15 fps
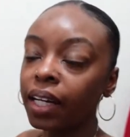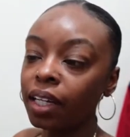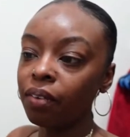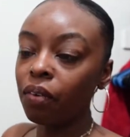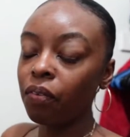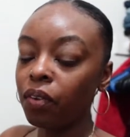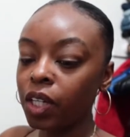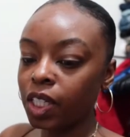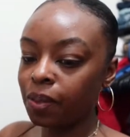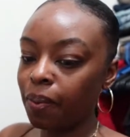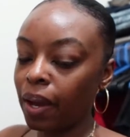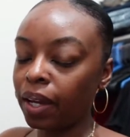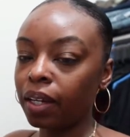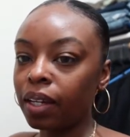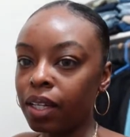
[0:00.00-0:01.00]
didn't even finish
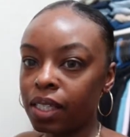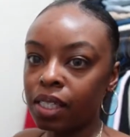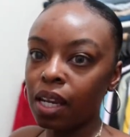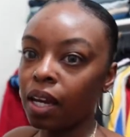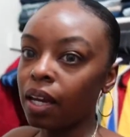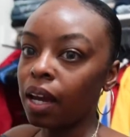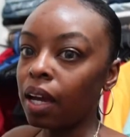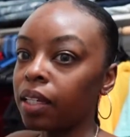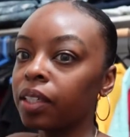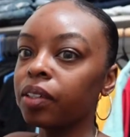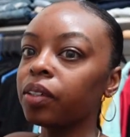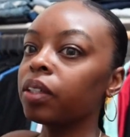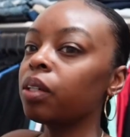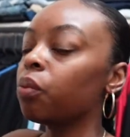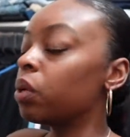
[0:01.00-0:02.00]
packing last night. I
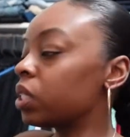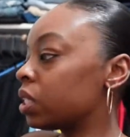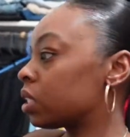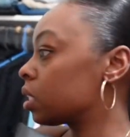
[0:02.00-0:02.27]
literally went to